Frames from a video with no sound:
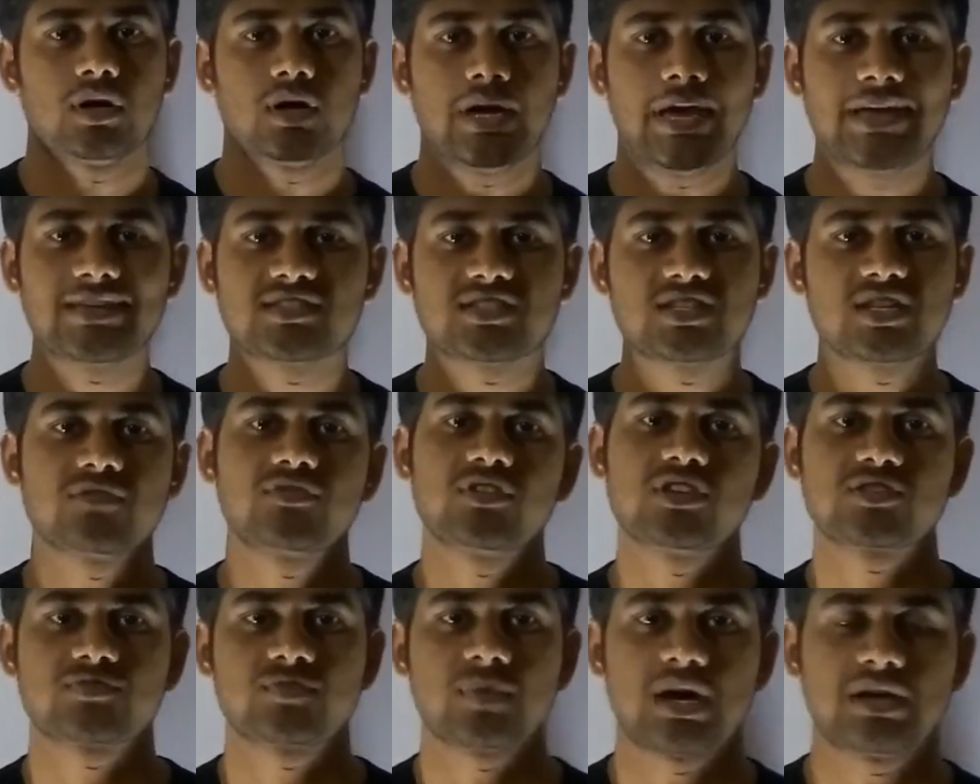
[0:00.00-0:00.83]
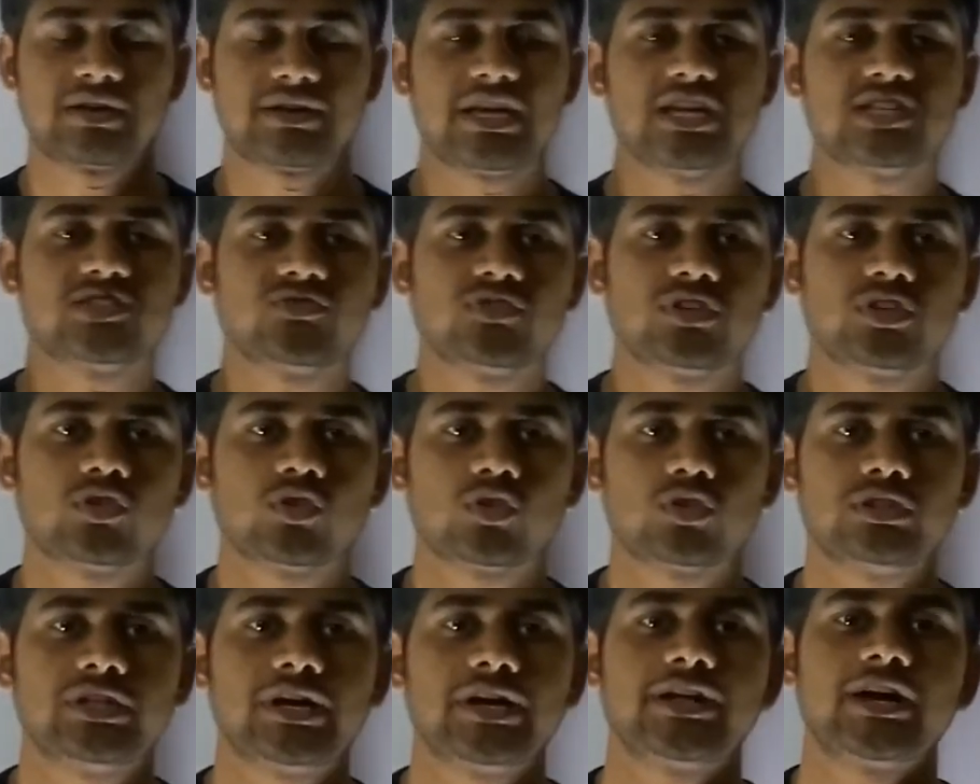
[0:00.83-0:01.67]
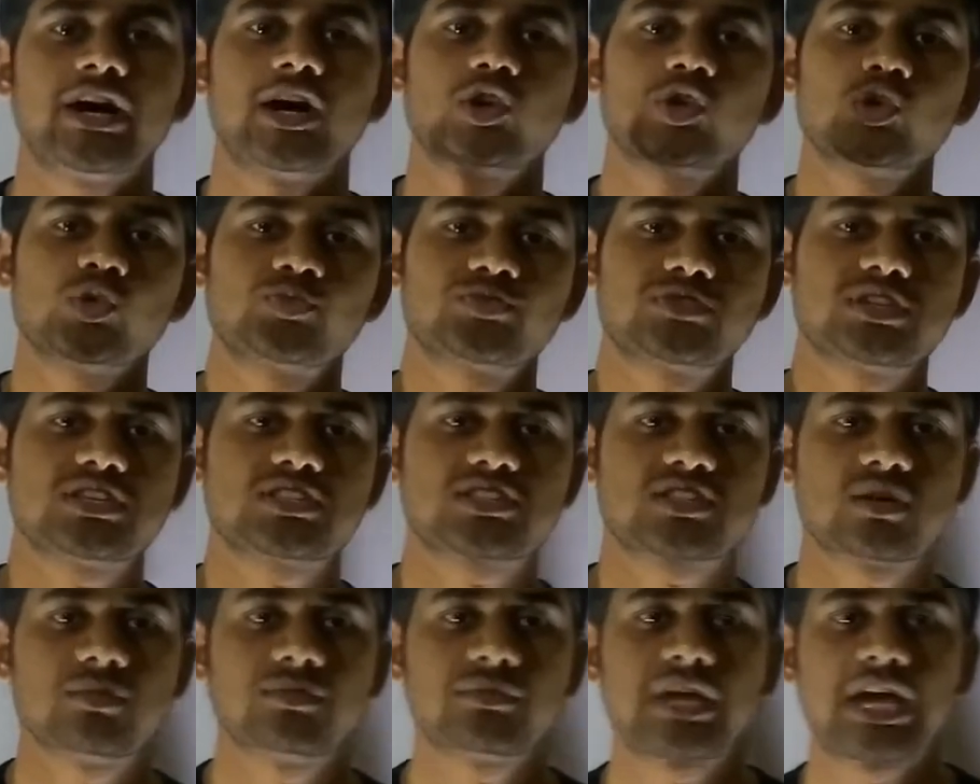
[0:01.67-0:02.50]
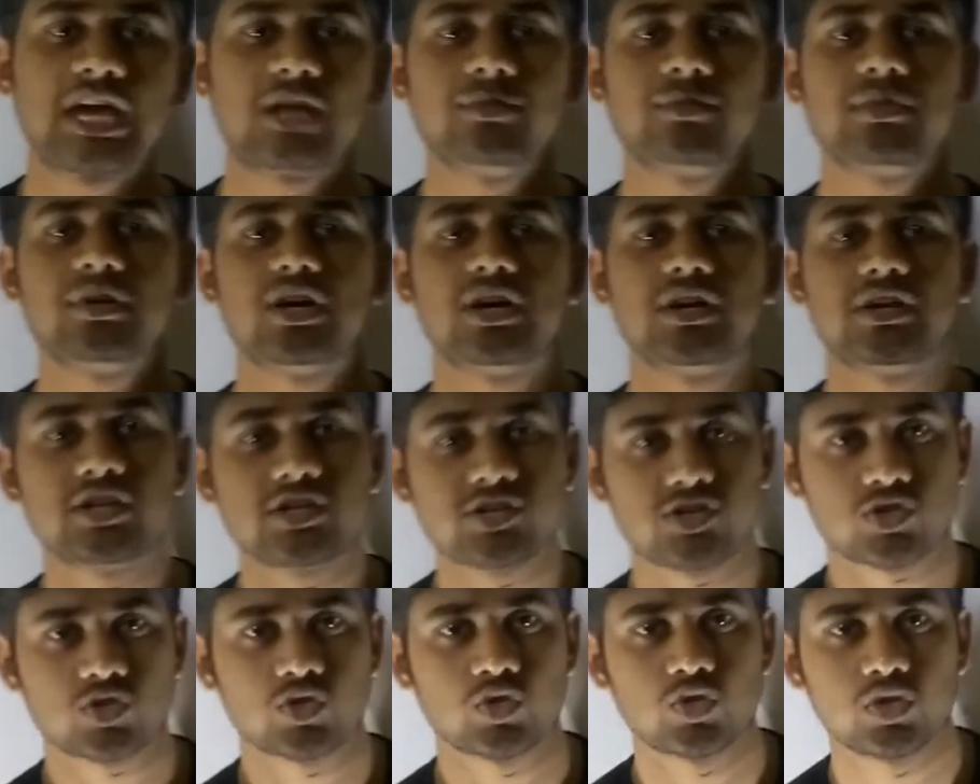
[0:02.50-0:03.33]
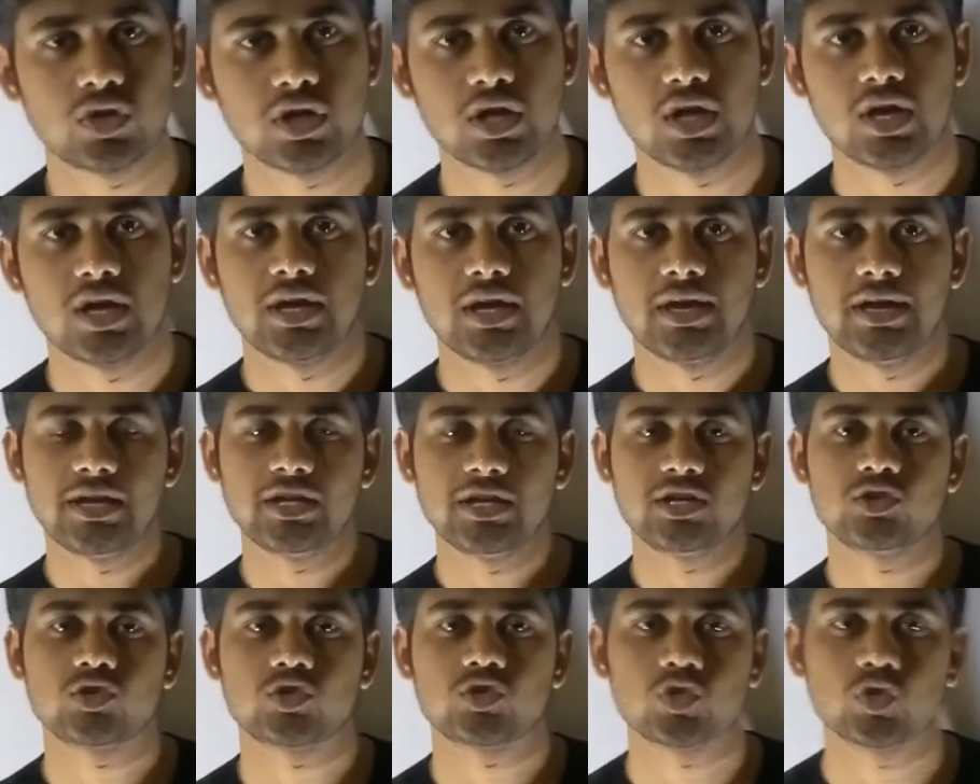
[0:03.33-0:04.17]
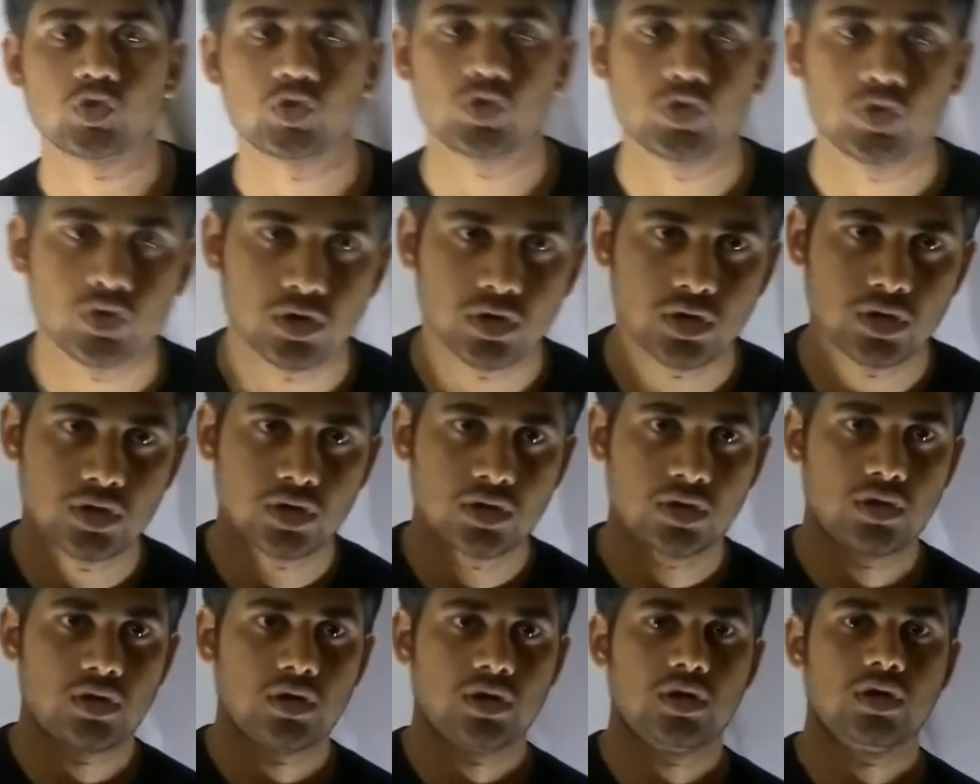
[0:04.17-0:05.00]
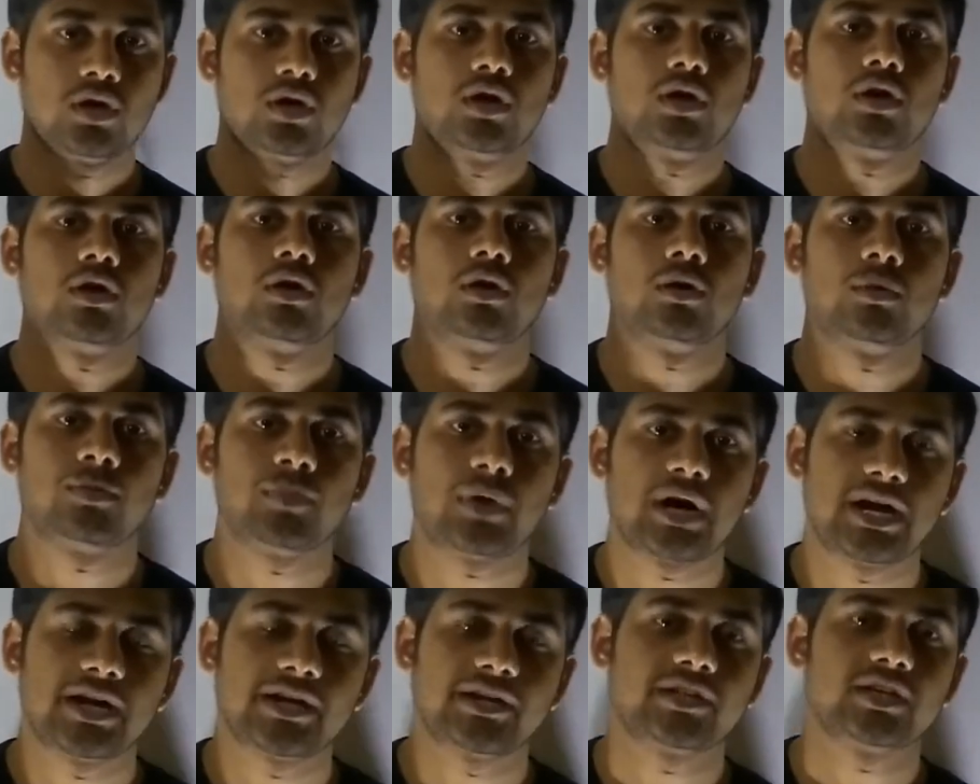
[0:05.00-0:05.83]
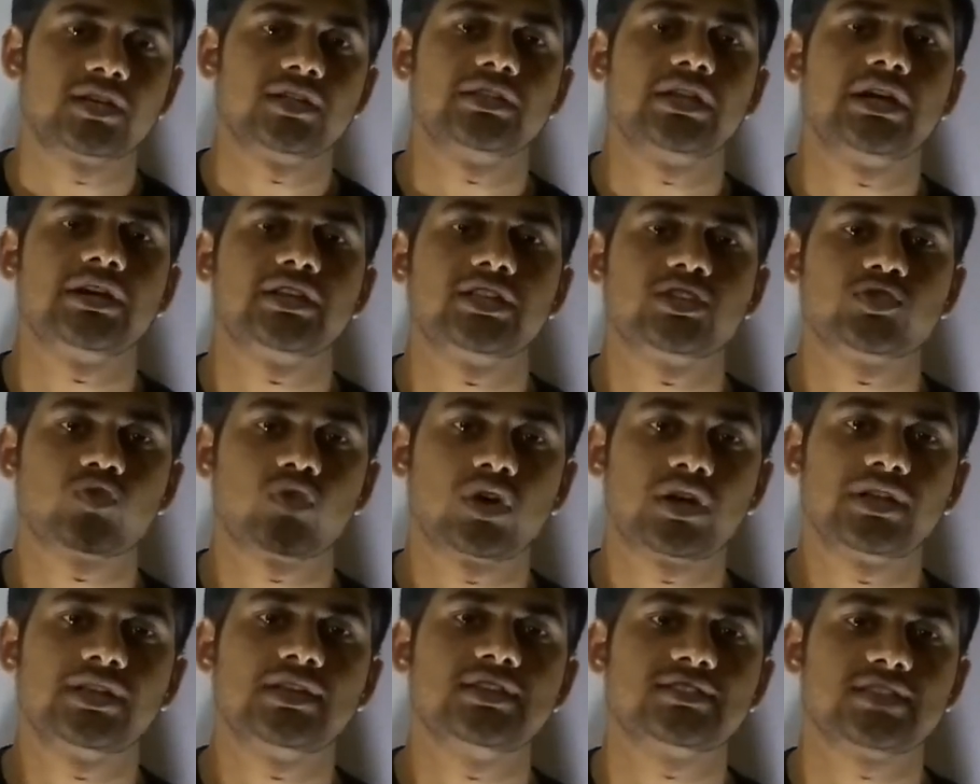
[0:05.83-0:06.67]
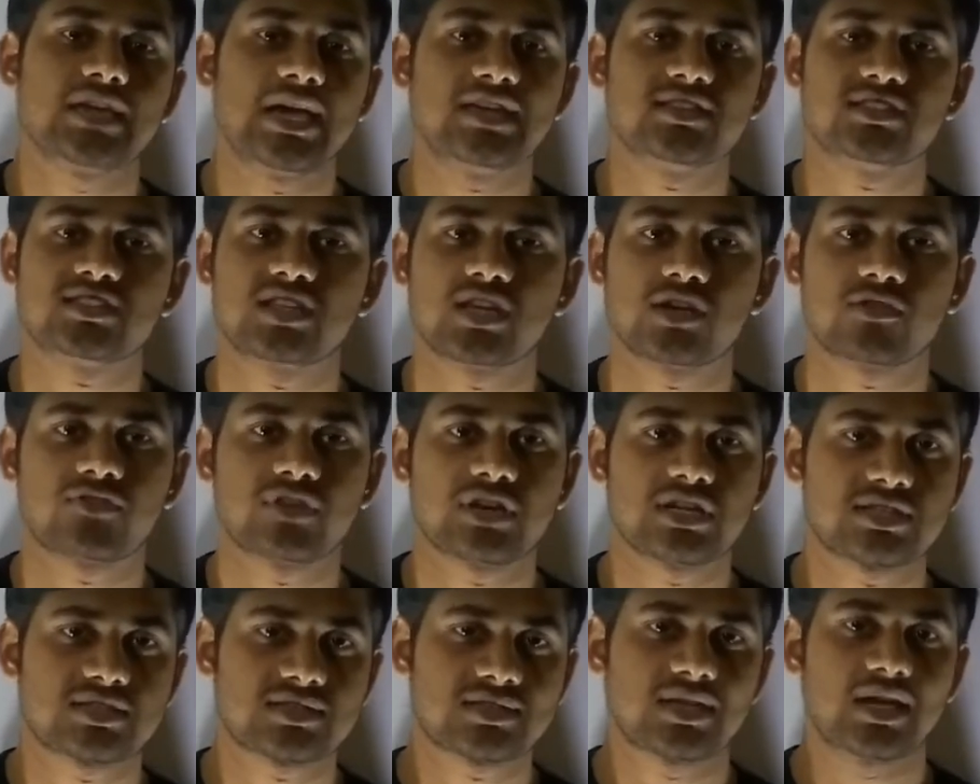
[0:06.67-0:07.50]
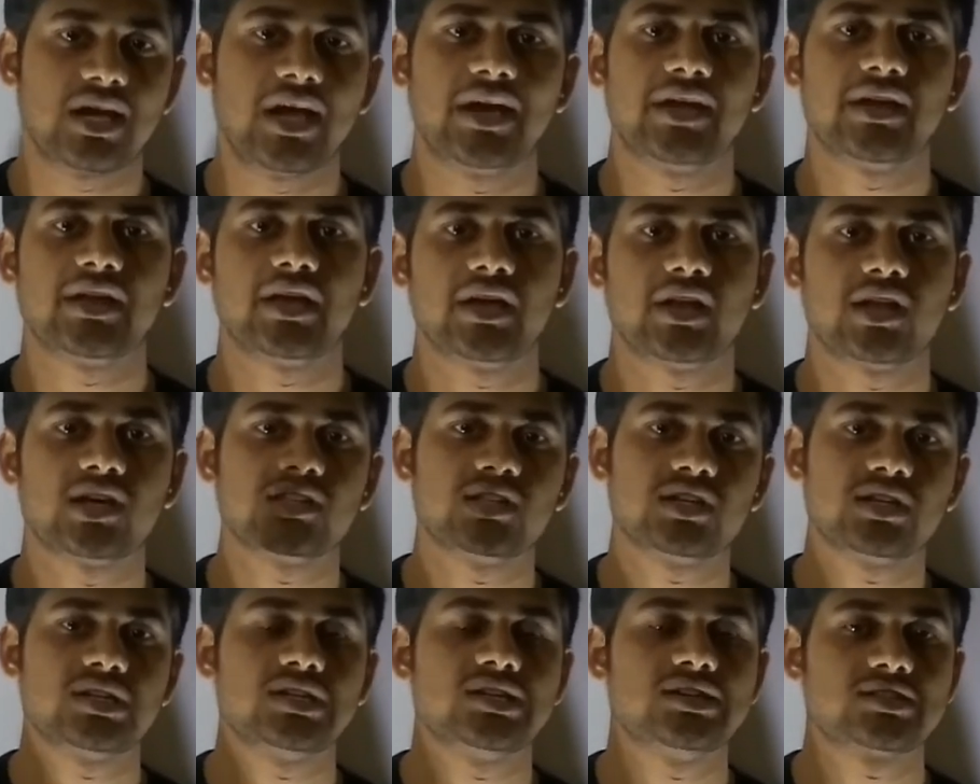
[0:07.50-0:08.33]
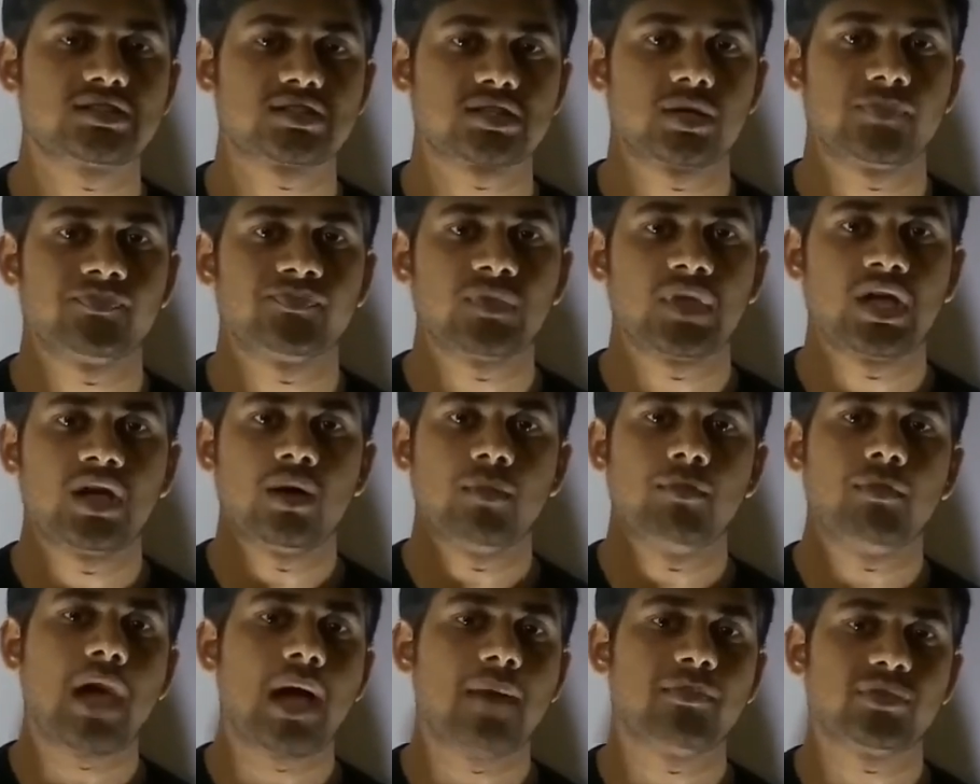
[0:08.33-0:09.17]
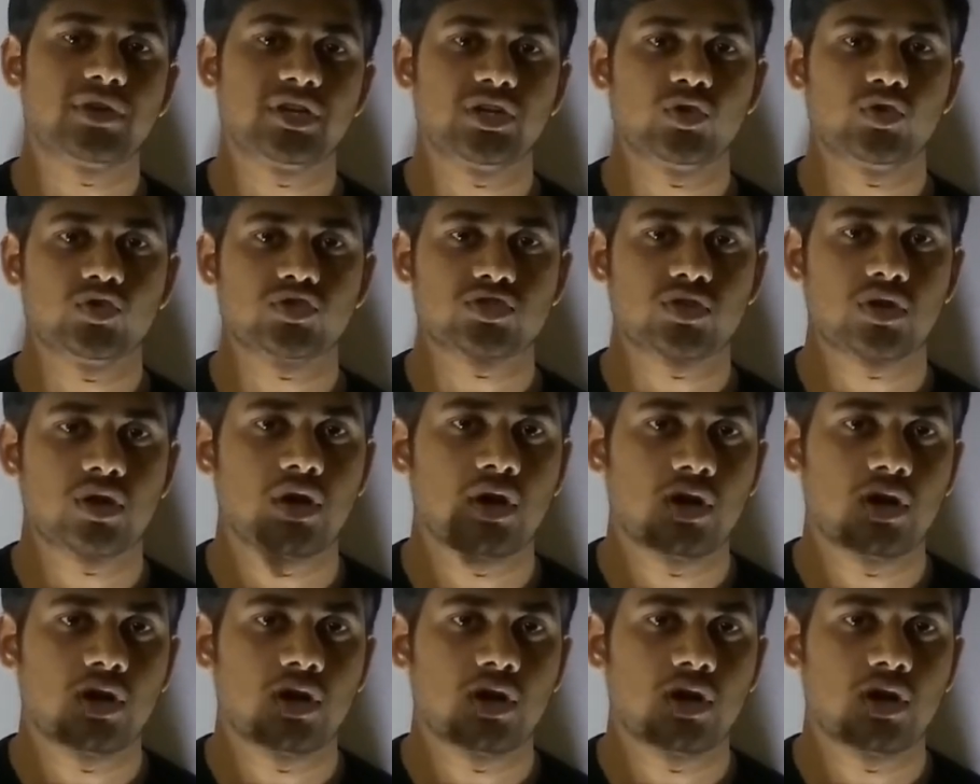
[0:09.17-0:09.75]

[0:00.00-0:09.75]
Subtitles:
SDFS part. As we know that Hadoop system can be understood in two part, that is one is SDFS and another is MapReduce,